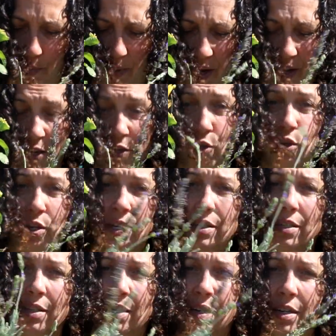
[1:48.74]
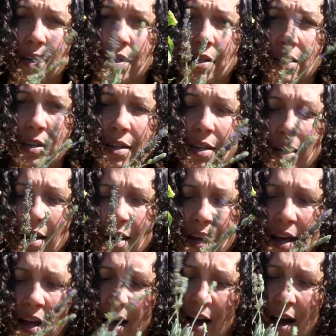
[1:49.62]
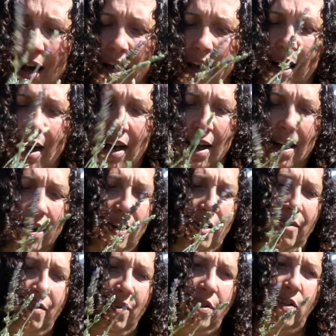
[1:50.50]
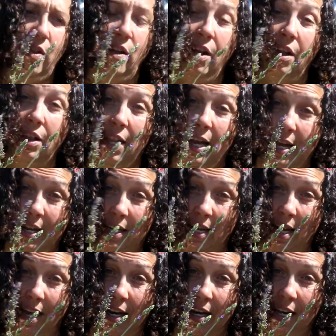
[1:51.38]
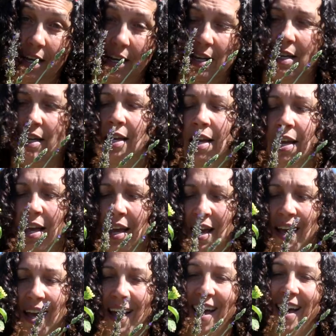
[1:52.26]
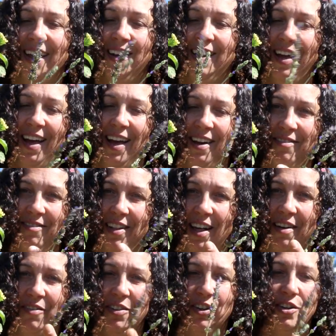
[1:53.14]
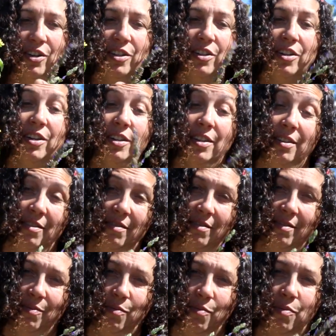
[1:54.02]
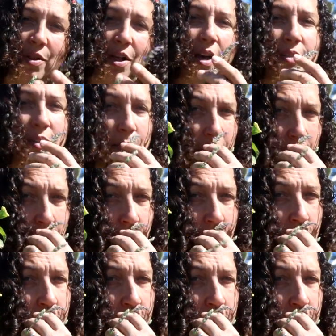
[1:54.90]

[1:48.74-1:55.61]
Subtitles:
pine trees in here. I have lantana, and I have lavender, and look at blossoming.